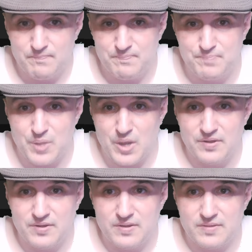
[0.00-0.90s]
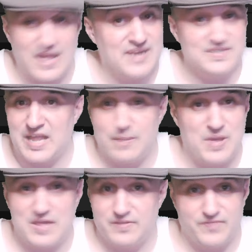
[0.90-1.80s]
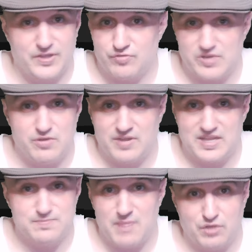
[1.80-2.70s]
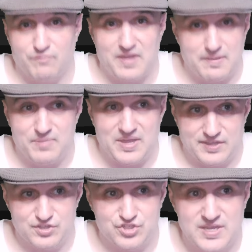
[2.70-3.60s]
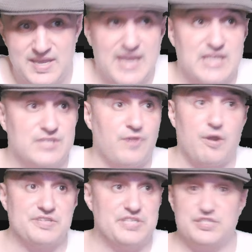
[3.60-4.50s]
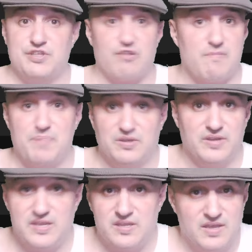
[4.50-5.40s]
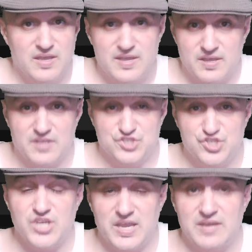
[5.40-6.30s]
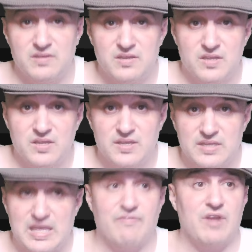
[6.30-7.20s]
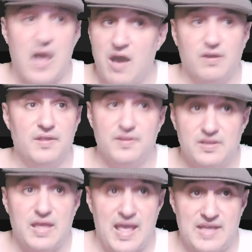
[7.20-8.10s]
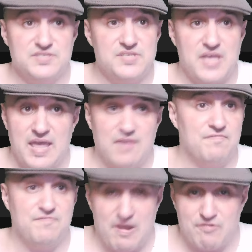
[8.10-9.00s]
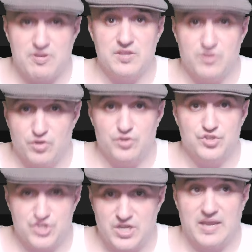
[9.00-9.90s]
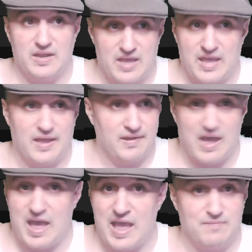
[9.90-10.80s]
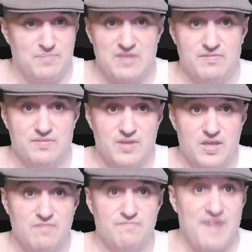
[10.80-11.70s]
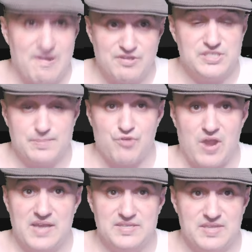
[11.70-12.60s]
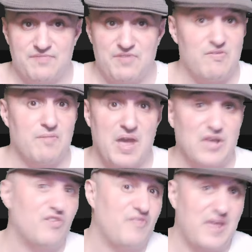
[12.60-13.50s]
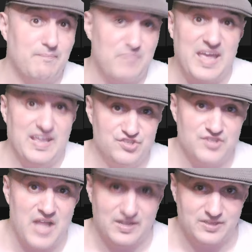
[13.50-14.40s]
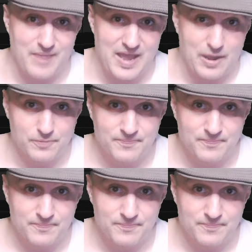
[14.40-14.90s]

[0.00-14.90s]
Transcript: But that is not a path to victory here against Michael Venom Page. And as far as his durability, his chin, Kevin Holland has a very good chin, and I'd be very surprised if even Michael Venom Page knocked him out